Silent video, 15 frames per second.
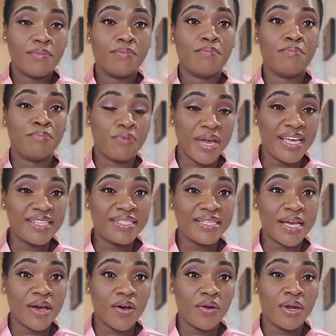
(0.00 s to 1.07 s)
breaks
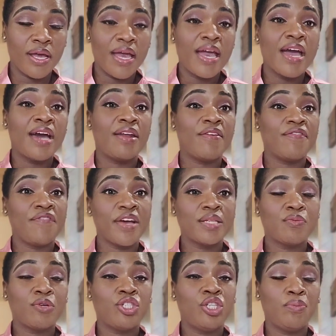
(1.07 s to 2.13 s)
down and
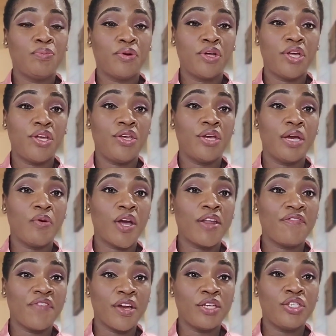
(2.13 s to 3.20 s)
affects what you put in your, it
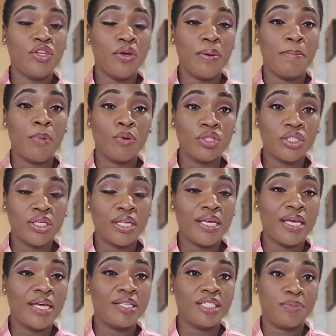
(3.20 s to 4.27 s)
affects you
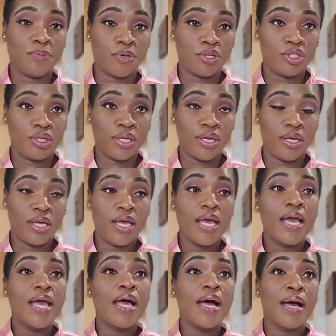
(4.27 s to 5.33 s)
emotionally and spiritually.
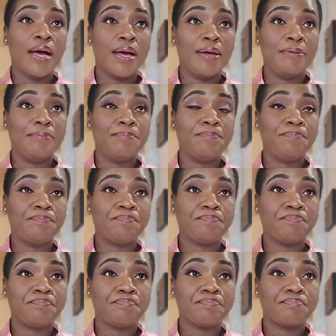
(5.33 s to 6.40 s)
Um,
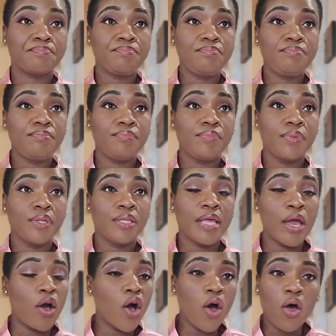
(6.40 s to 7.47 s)

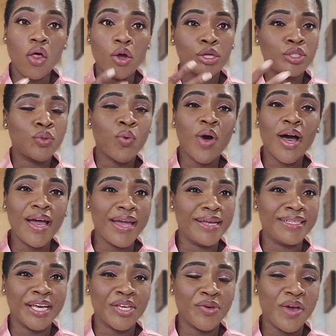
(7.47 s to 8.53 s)
They all are
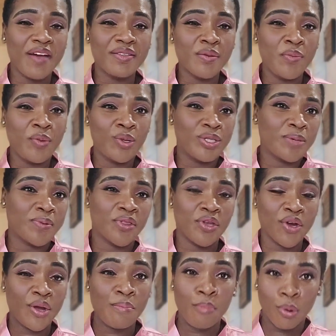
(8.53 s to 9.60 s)
twined. Like, you have some people talk about
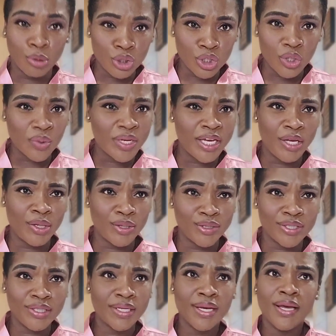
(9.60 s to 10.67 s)
their emotional
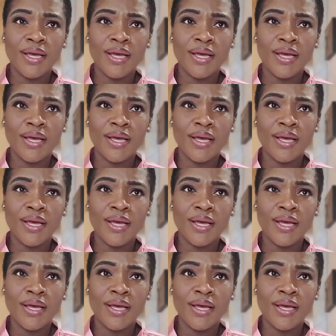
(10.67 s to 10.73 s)
eaters.